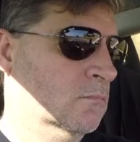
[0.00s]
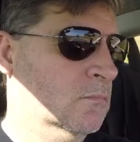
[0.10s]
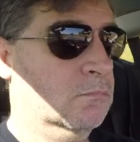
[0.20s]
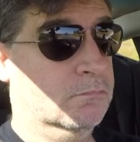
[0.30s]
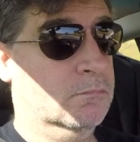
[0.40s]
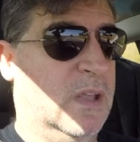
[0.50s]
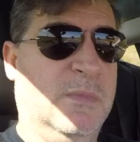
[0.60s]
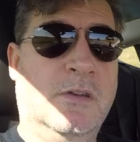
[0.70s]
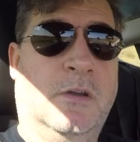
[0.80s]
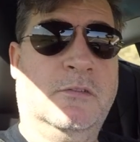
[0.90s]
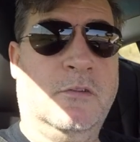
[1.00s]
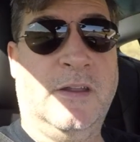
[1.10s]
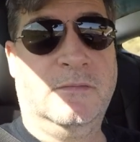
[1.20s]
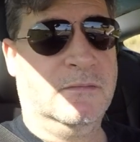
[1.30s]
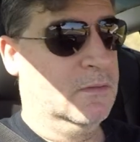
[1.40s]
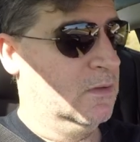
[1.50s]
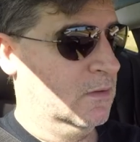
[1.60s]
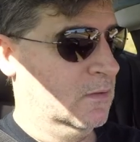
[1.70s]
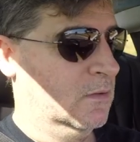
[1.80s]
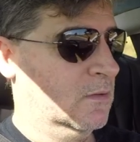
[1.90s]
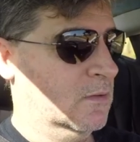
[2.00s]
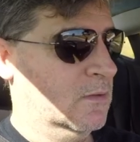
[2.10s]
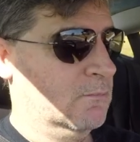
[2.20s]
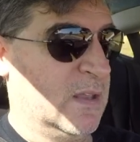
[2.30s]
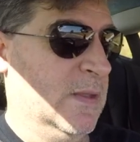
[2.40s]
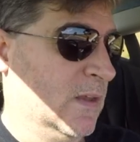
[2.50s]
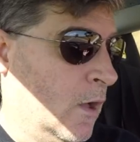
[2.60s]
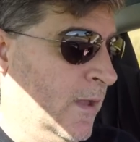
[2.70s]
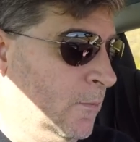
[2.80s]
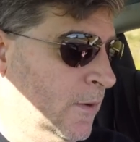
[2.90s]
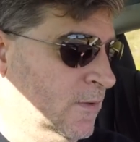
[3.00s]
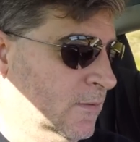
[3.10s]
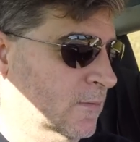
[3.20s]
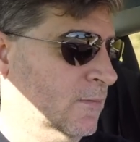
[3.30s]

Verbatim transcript: Hmm, maybe not. Great. Make me a lie, why don't you?